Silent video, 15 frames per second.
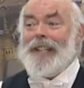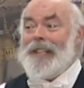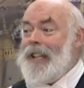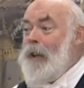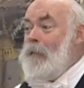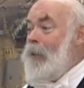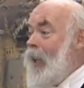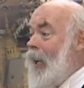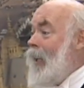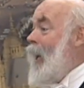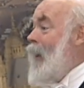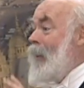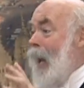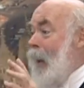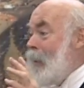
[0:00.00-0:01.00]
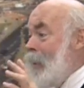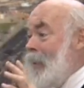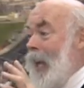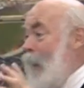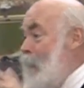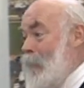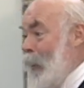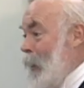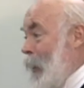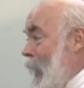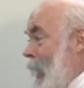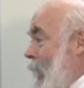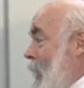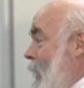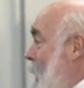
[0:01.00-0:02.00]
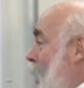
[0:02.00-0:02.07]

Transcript: the same thing. Now, that, that building